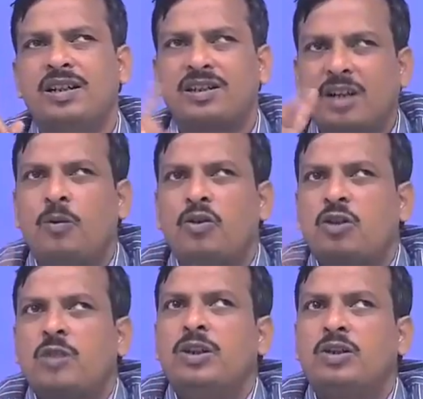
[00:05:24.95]
supposed
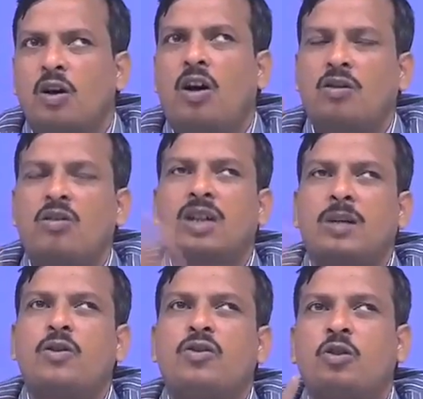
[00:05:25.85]
to be taught or
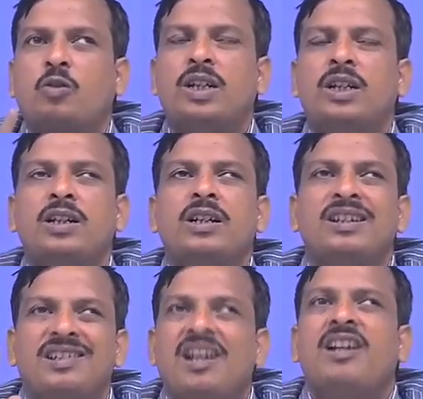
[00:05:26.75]
supposed to be
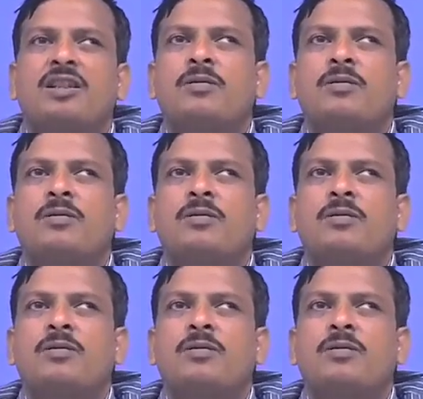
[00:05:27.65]
test